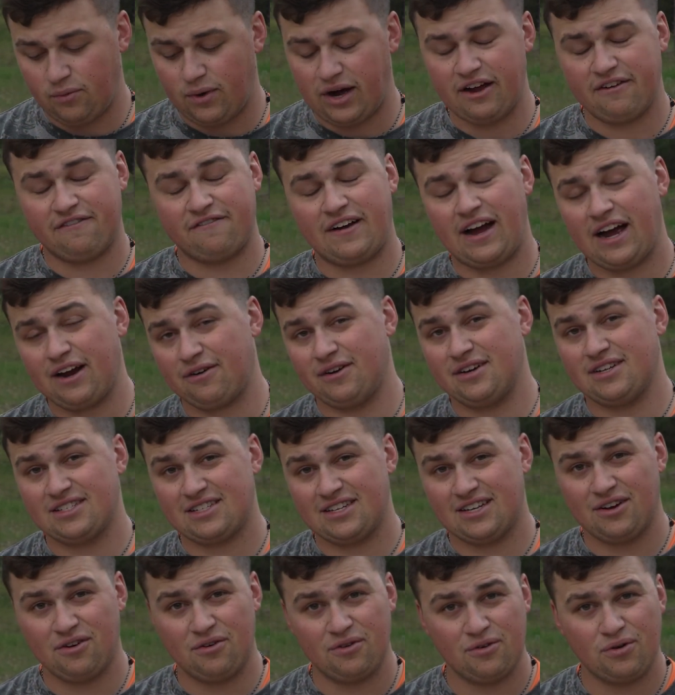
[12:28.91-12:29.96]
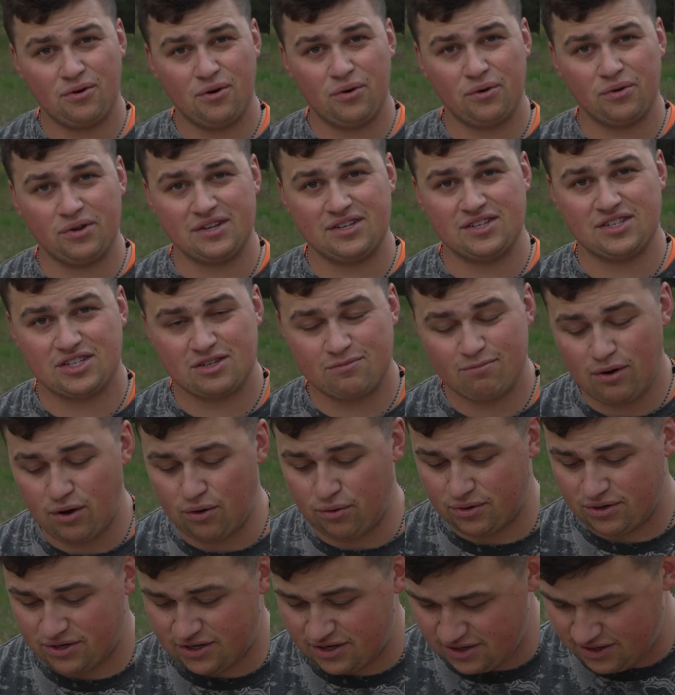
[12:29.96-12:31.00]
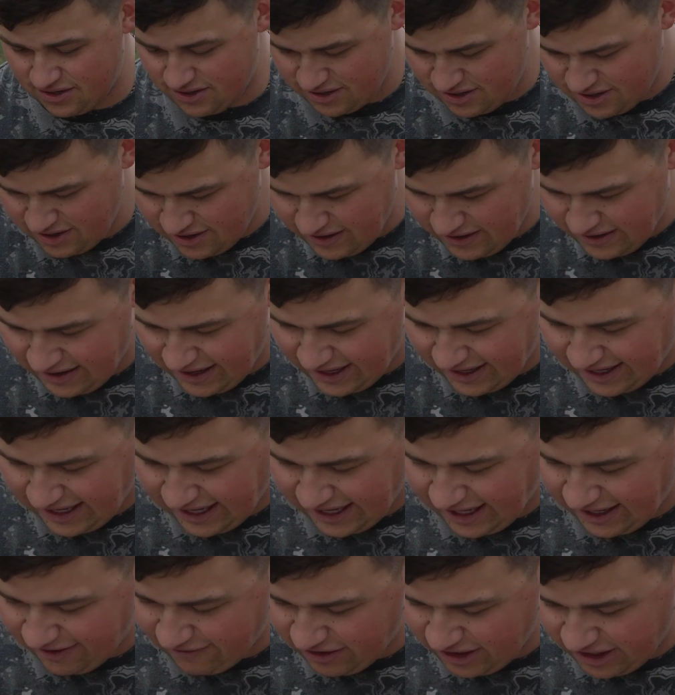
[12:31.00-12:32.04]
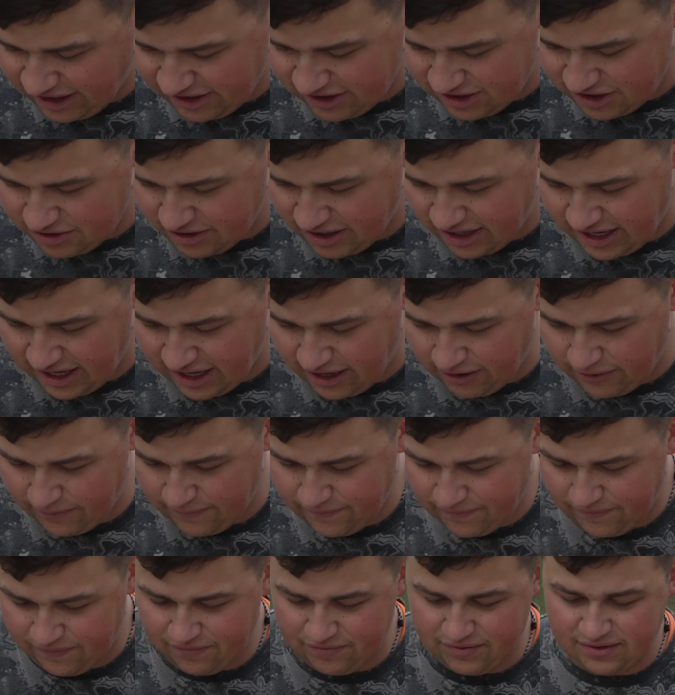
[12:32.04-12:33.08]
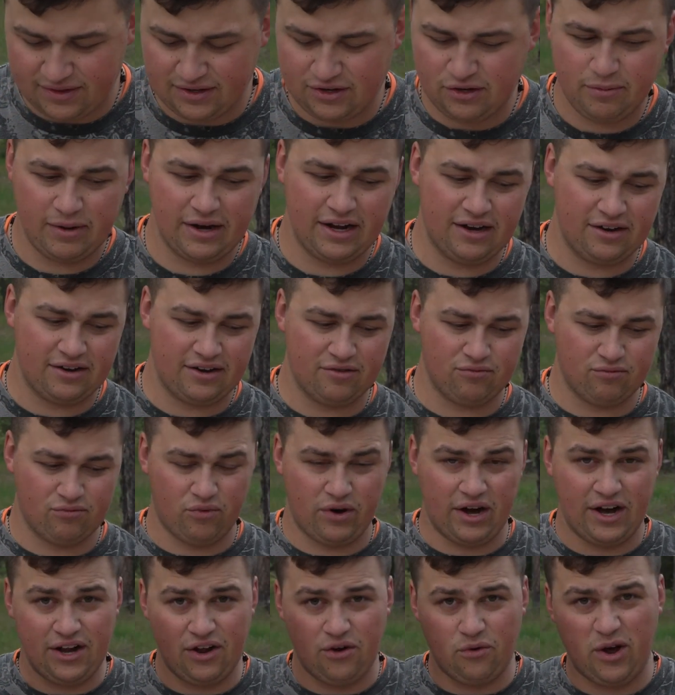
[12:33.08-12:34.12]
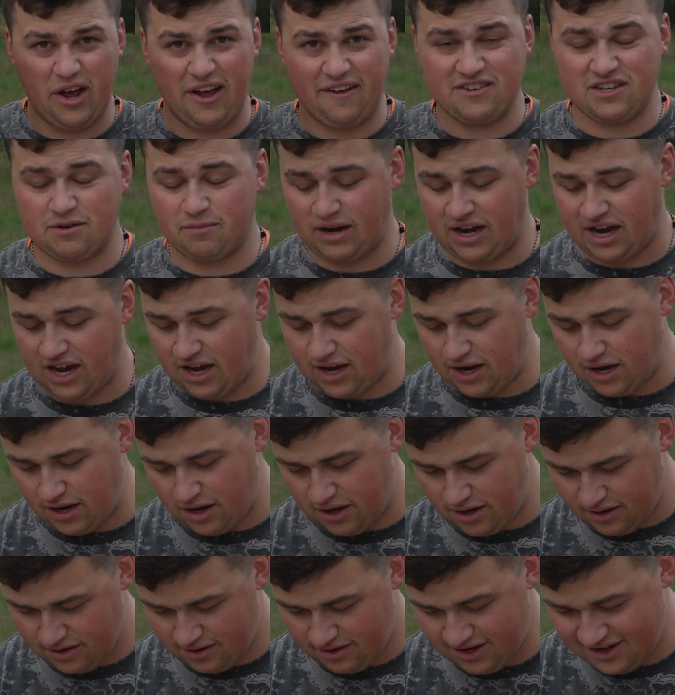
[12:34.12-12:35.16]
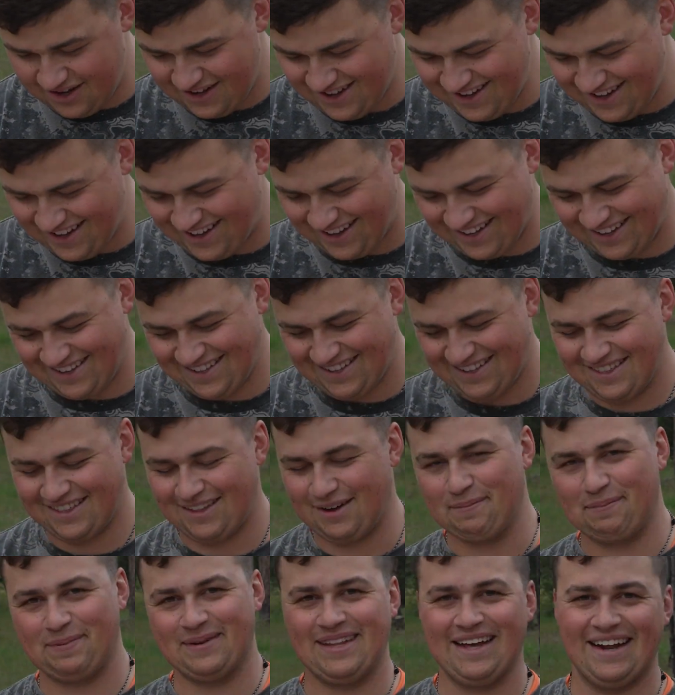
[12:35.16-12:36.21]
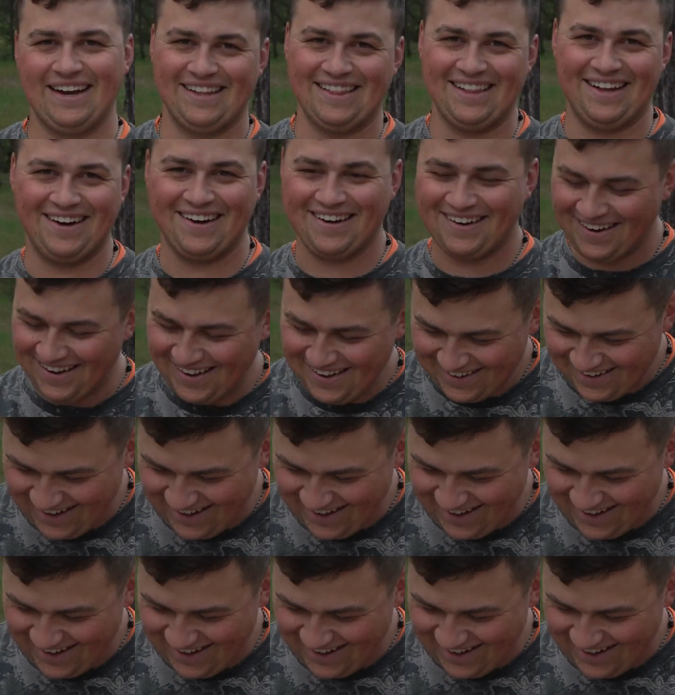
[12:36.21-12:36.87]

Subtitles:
Y Fyrus. Holy smokes. I can't even English right now. Too many radio waves in my head. Don't put that in there.